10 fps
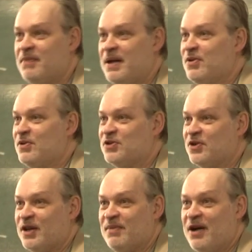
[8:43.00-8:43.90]
maybe we're
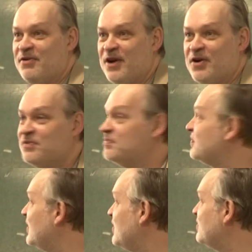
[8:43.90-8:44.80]
talking about phone,
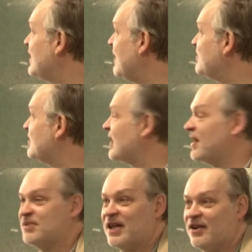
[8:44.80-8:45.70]
the new Samsung
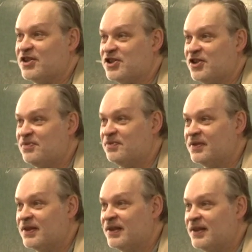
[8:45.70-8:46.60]
comes out in
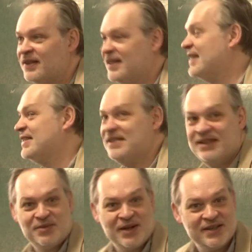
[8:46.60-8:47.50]
June, that's
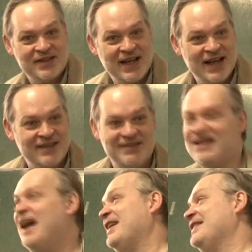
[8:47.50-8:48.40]
easy to
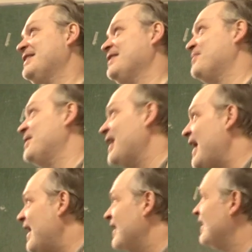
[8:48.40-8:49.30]
understand, I can deal with
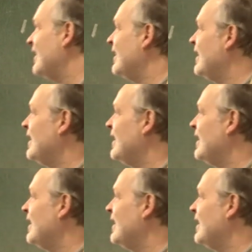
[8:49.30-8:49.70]
that.